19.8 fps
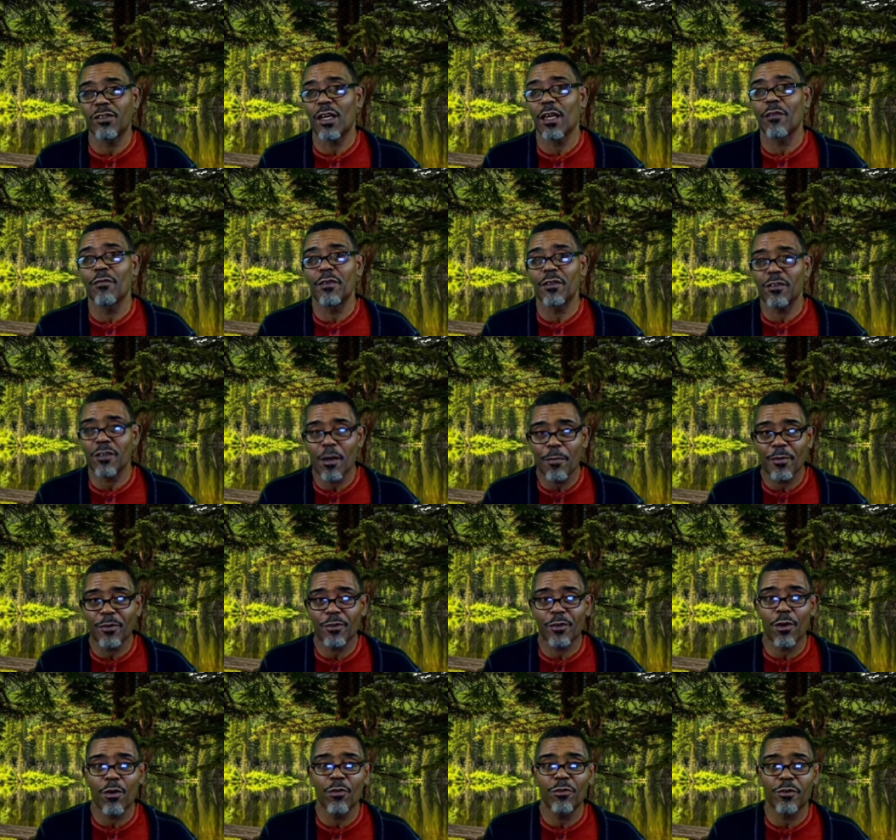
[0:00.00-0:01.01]
television
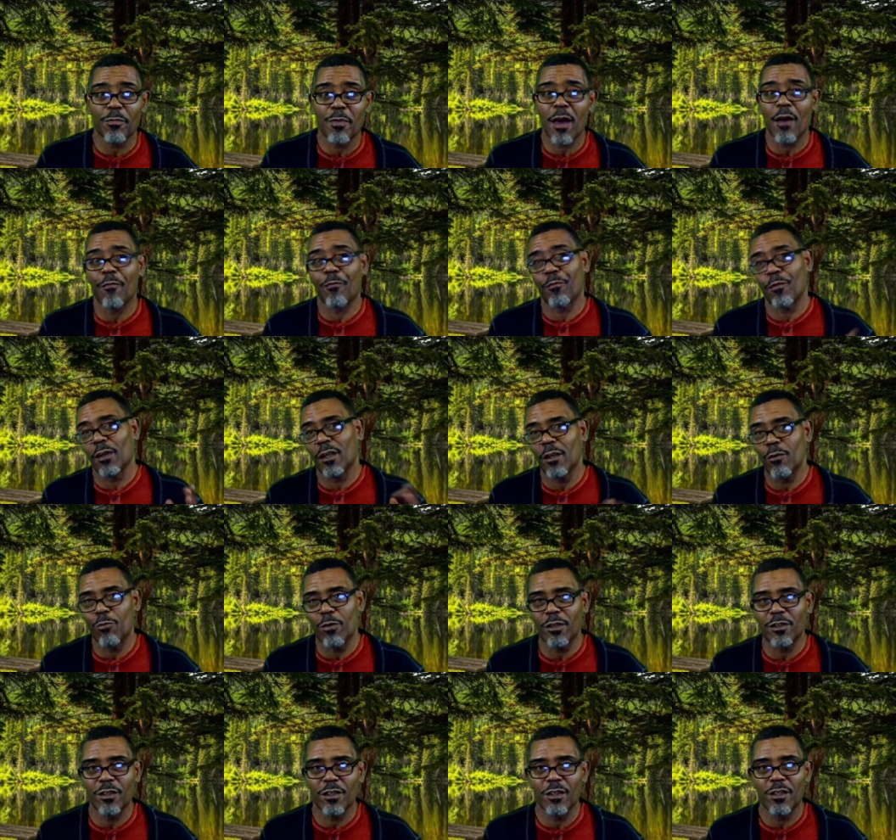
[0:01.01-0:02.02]
episodes about friendly
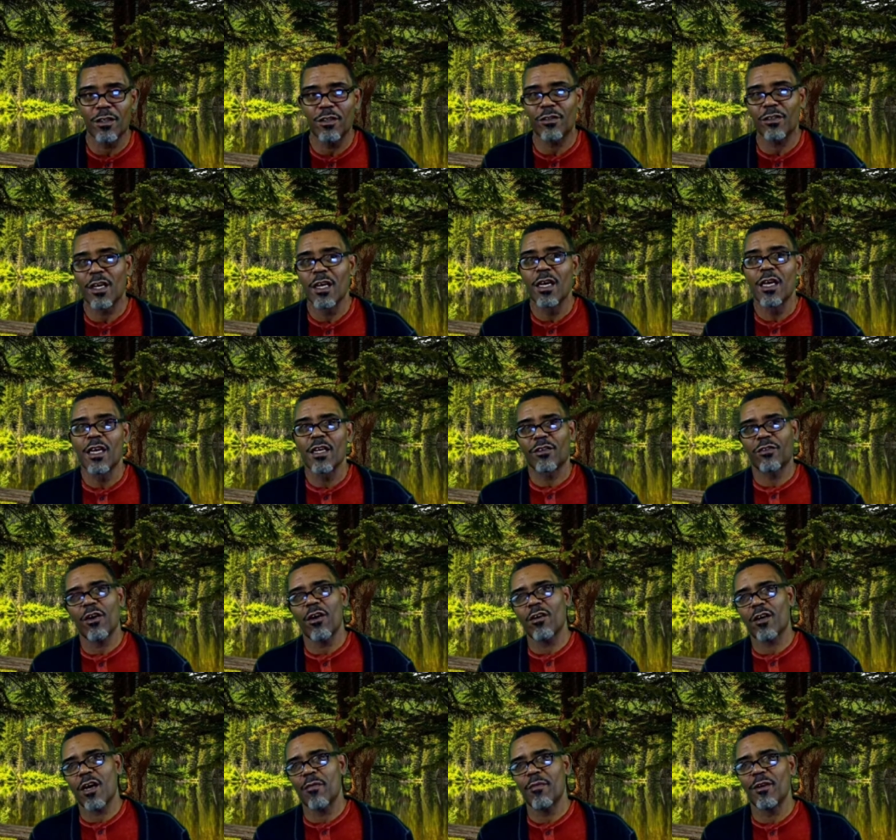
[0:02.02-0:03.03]
witches
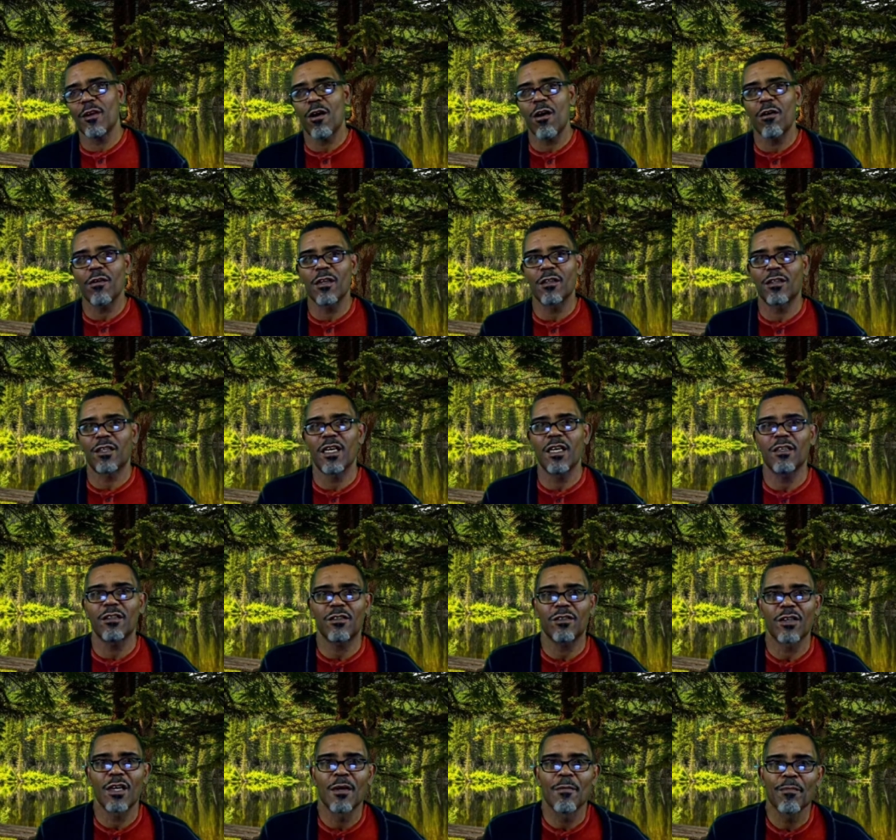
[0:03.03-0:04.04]
start coming on and
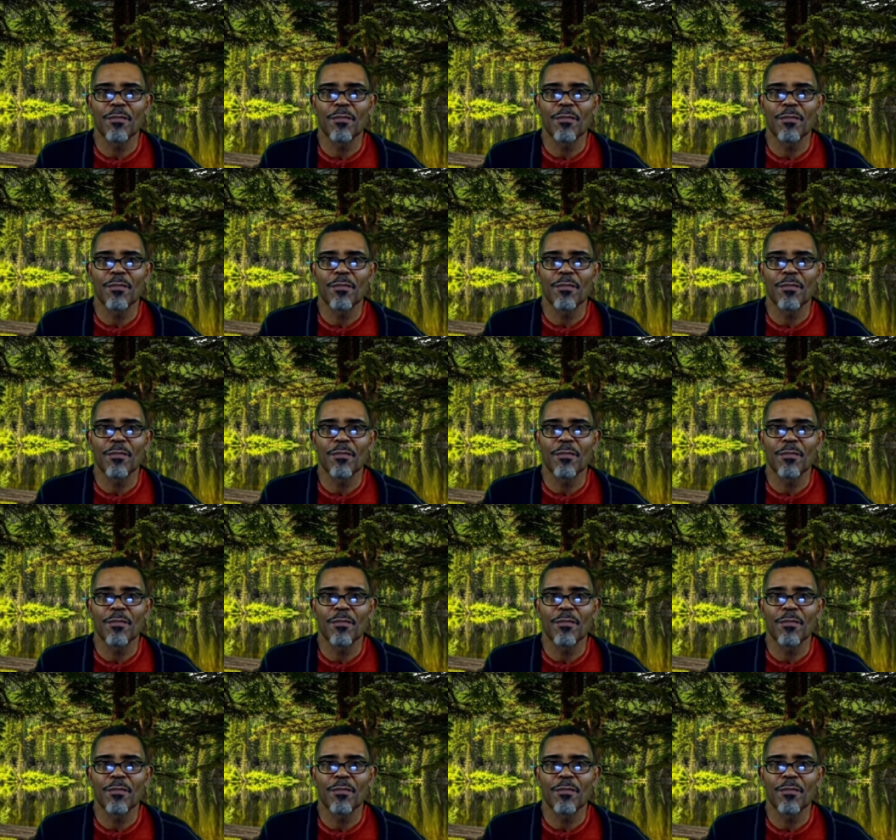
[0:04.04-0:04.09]
things